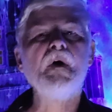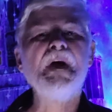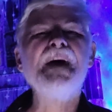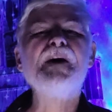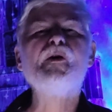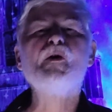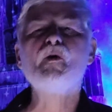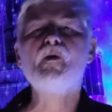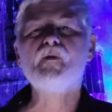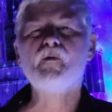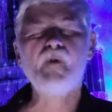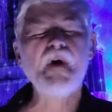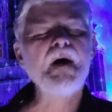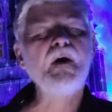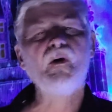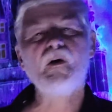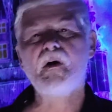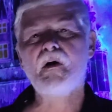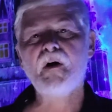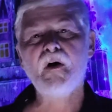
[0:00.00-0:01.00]
eagle
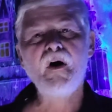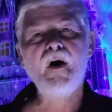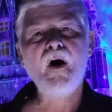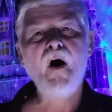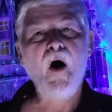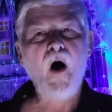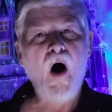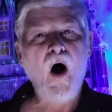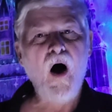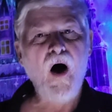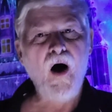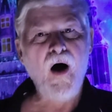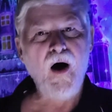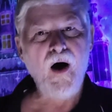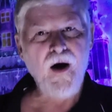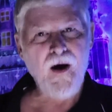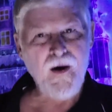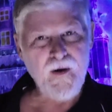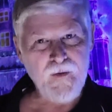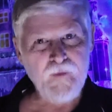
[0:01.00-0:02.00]
regal,
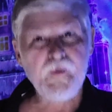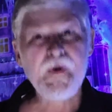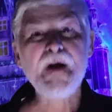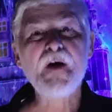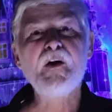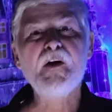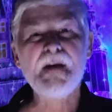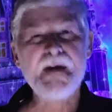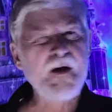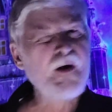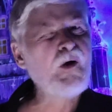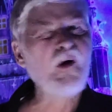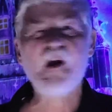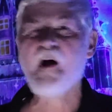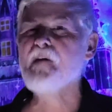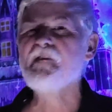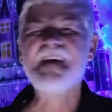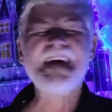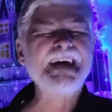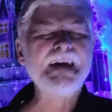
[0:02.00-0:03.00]
uh, regal eagle
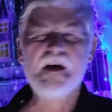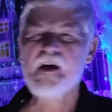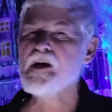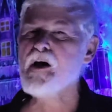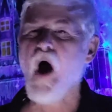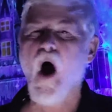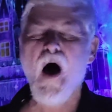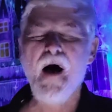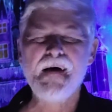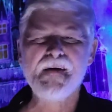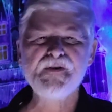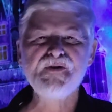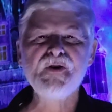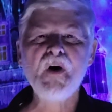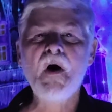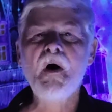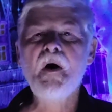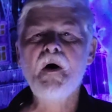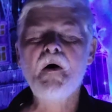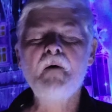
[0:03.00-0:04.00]
of the eons,
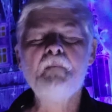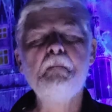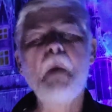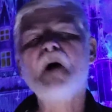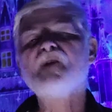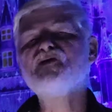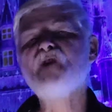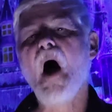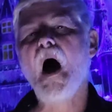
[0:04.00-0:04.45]
much